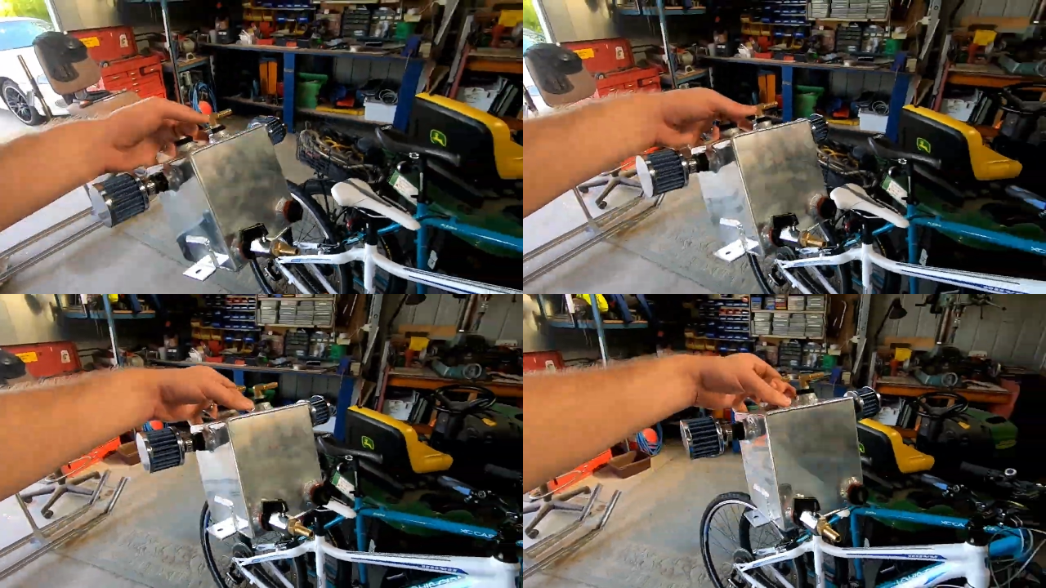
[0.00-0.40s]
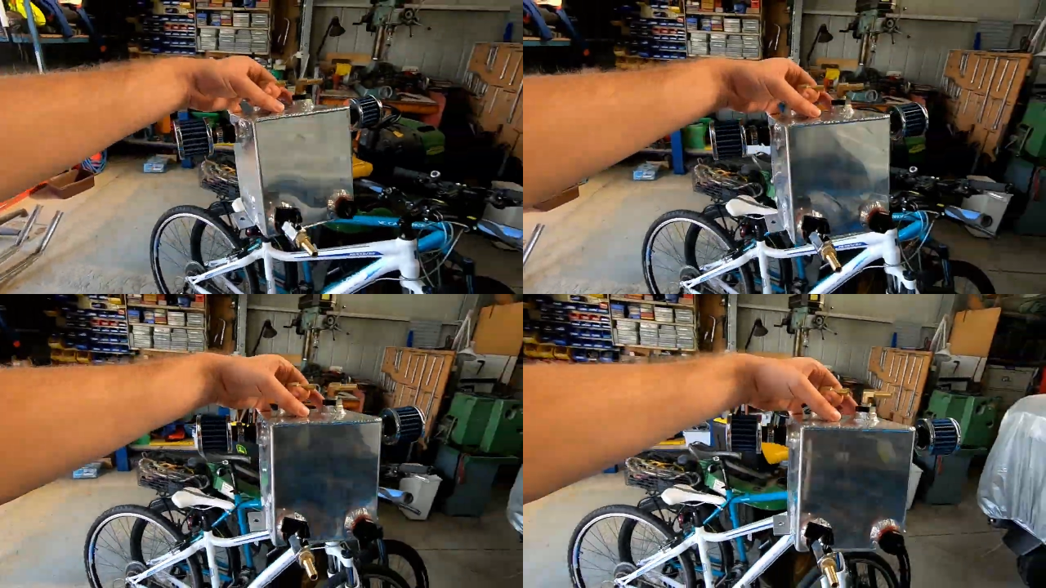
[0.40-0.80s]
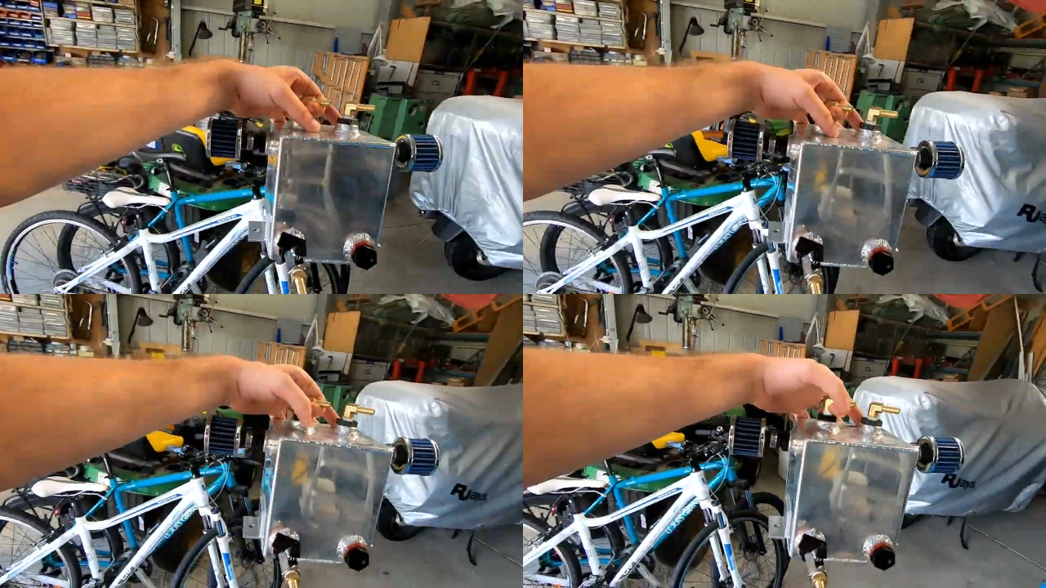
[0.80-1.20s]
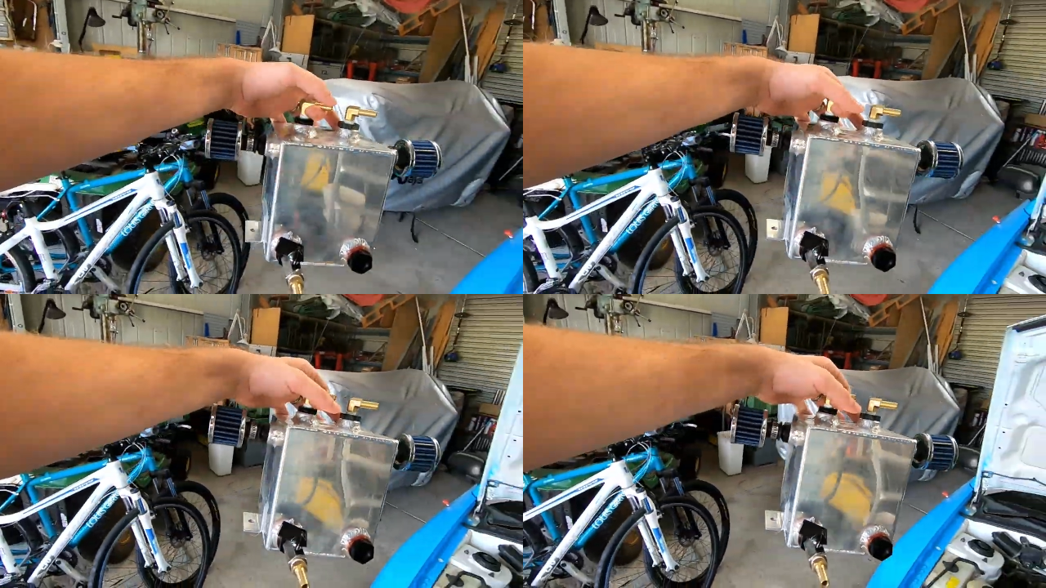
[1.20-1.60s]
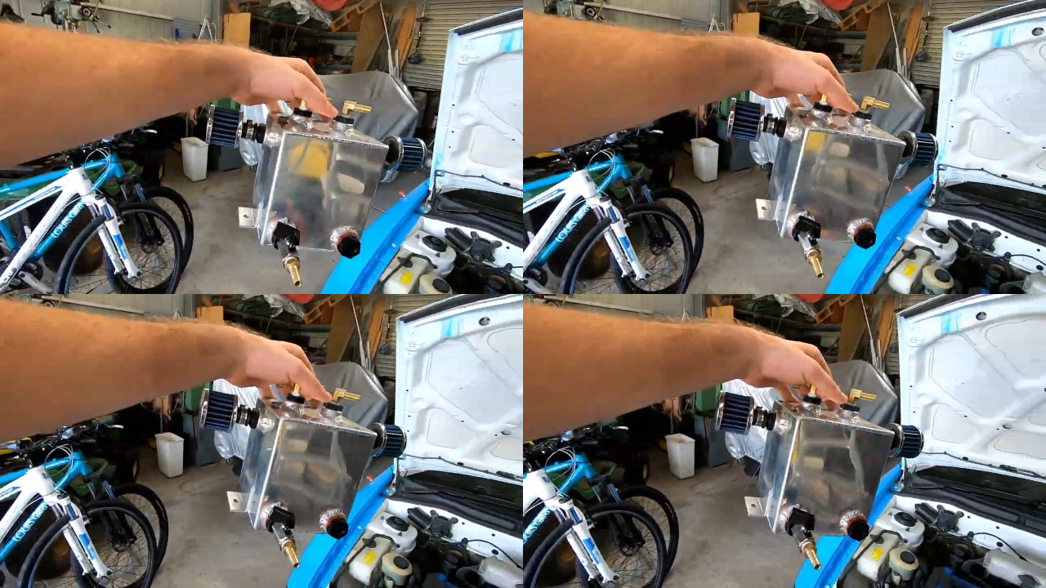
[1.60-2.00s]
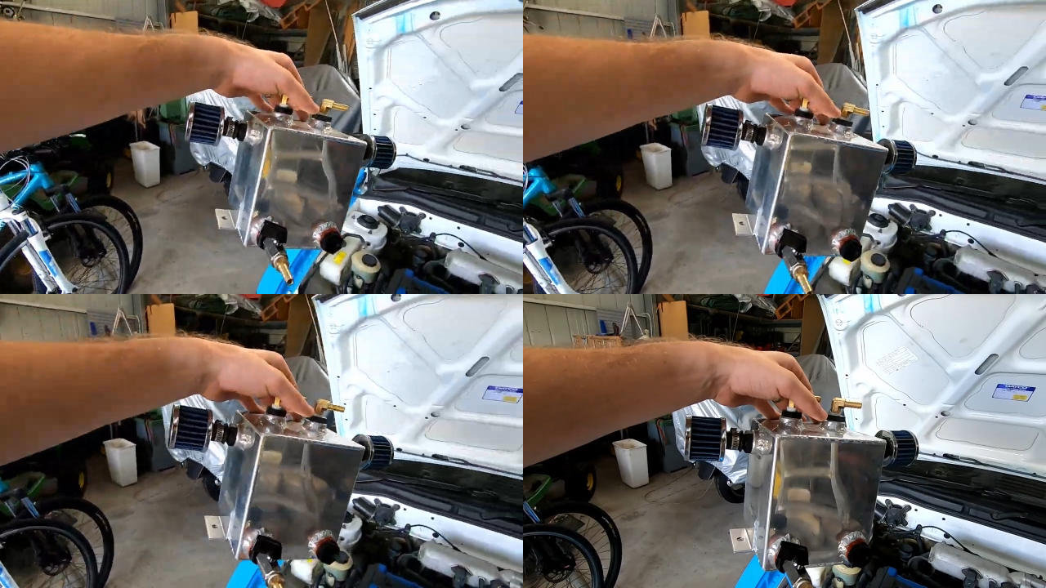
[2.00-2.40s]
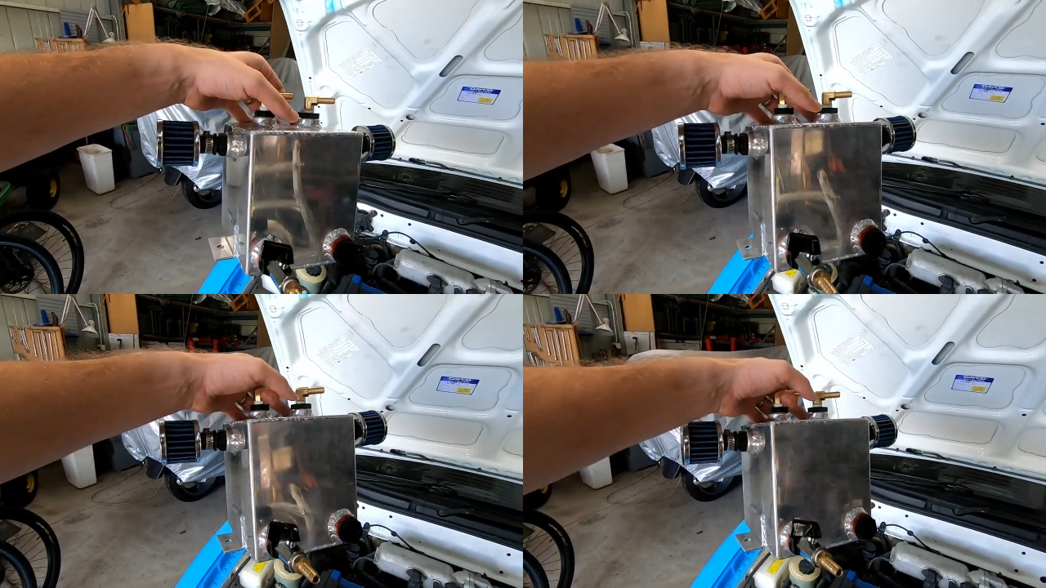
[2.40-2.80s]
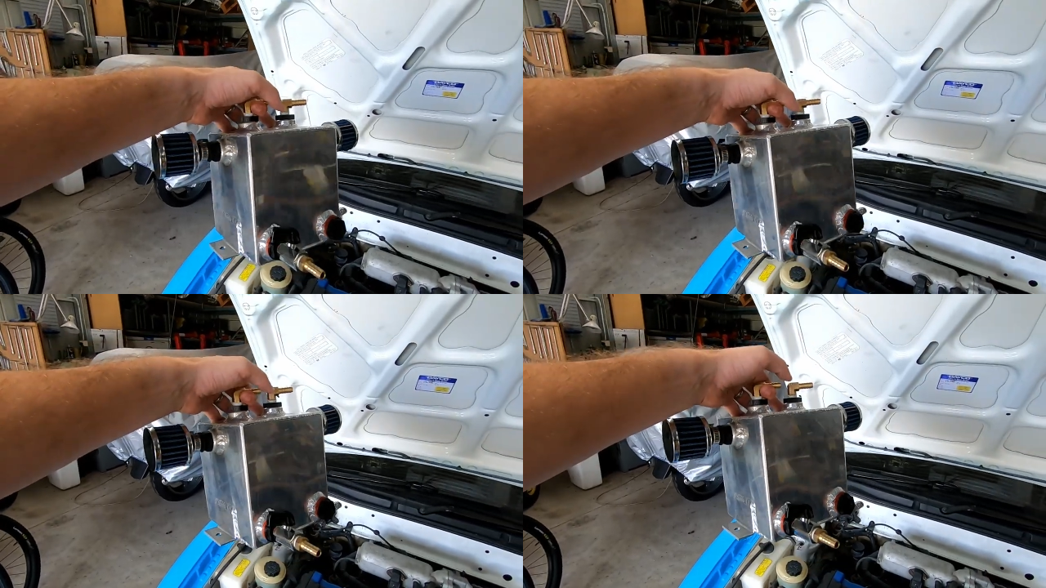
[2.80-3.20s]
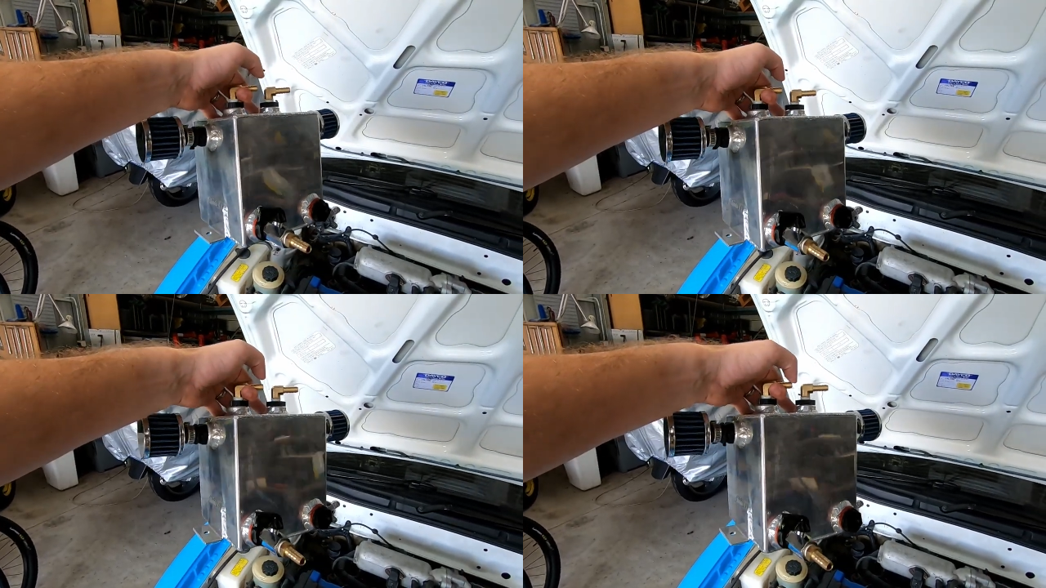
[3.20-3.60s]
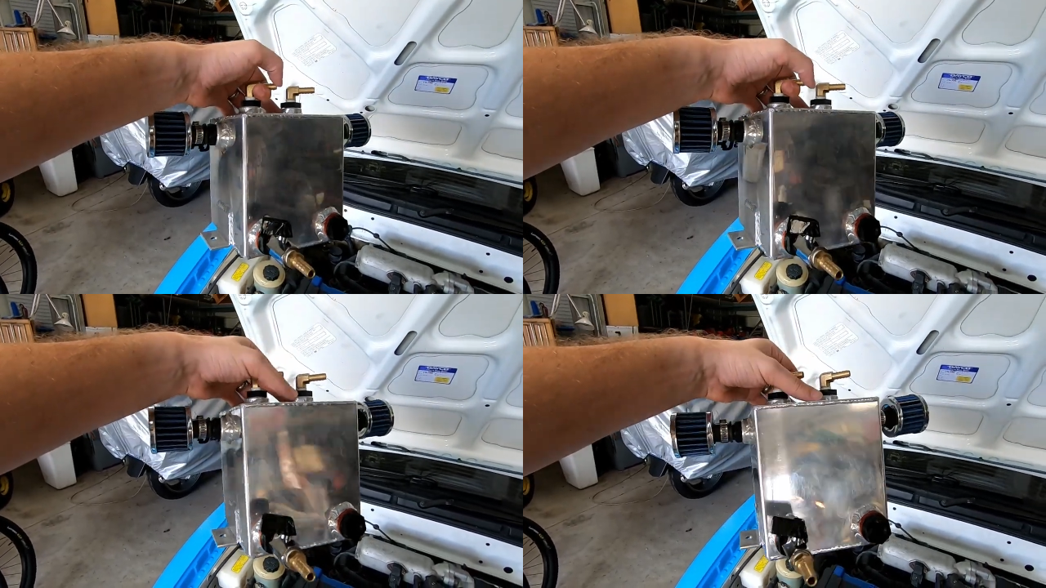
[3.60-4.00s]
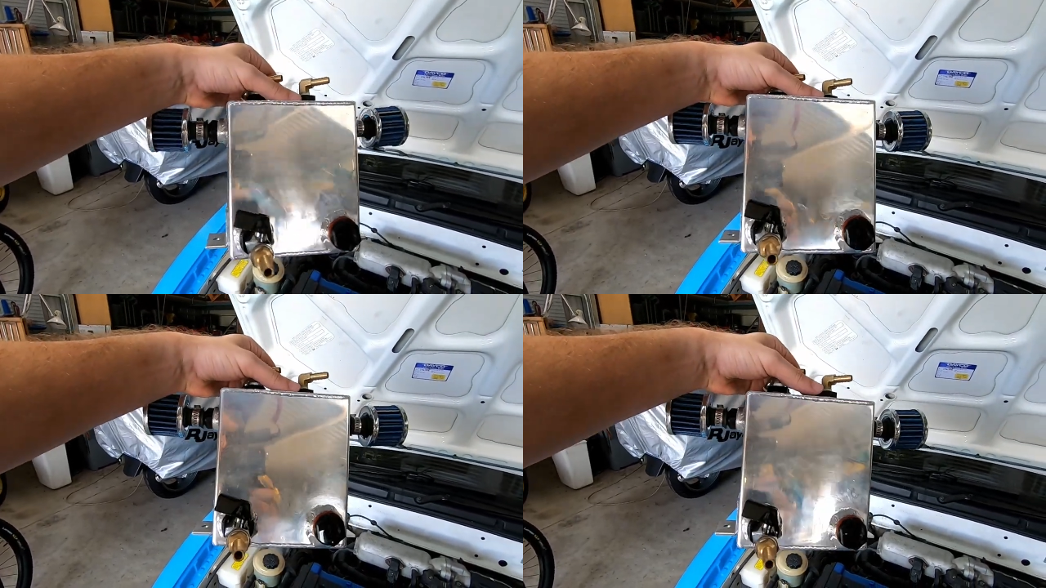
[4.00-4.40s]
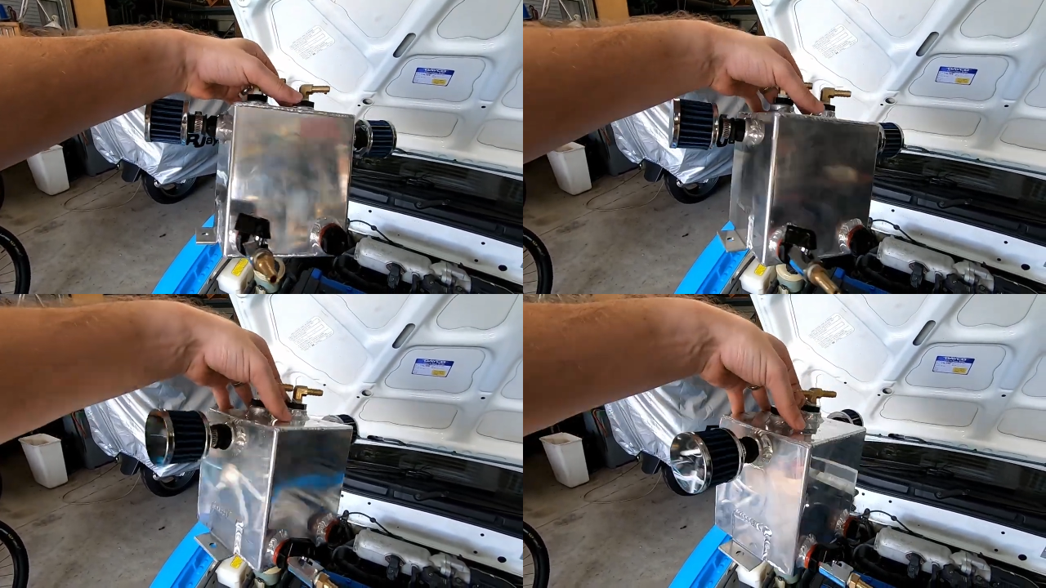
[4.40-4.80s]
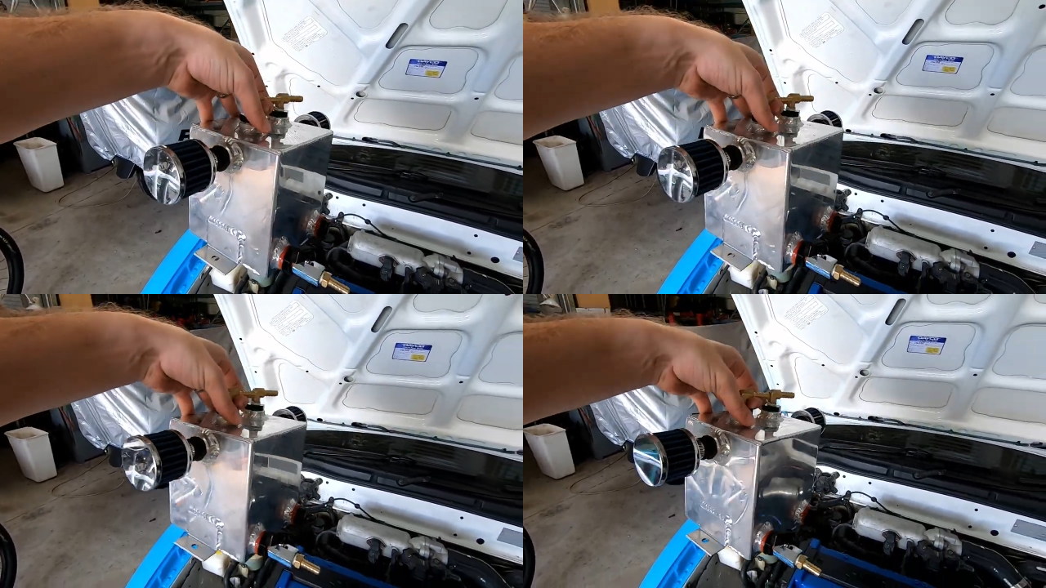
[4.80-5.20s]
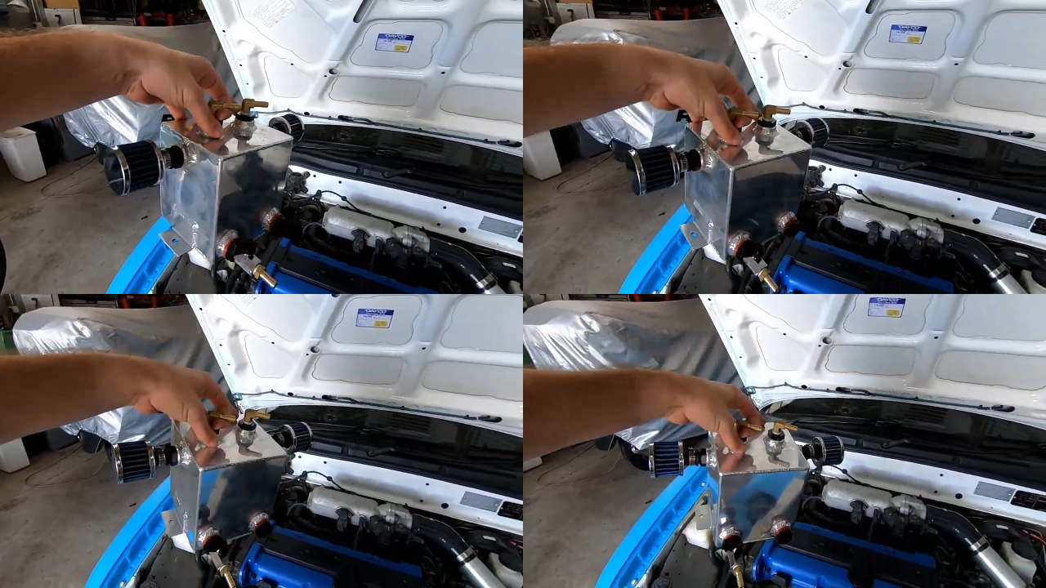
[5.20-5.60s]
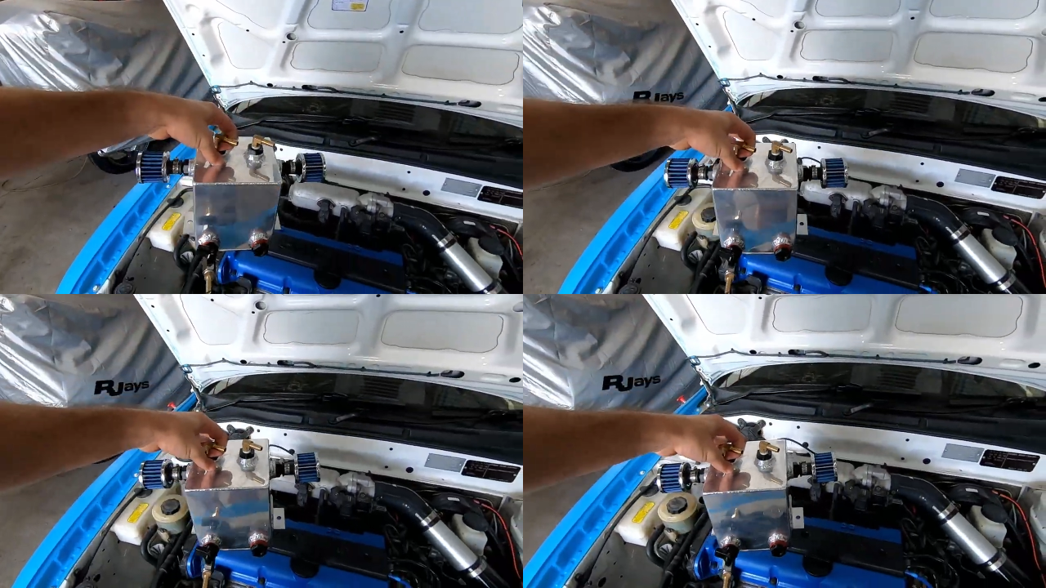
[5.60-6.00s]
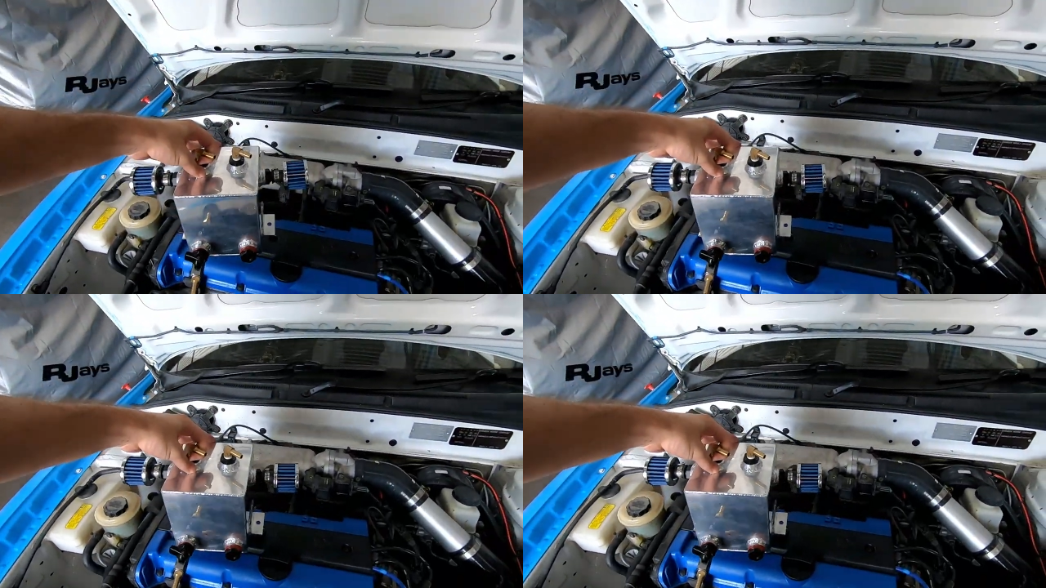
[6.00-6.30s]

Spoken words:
(no speaker visible)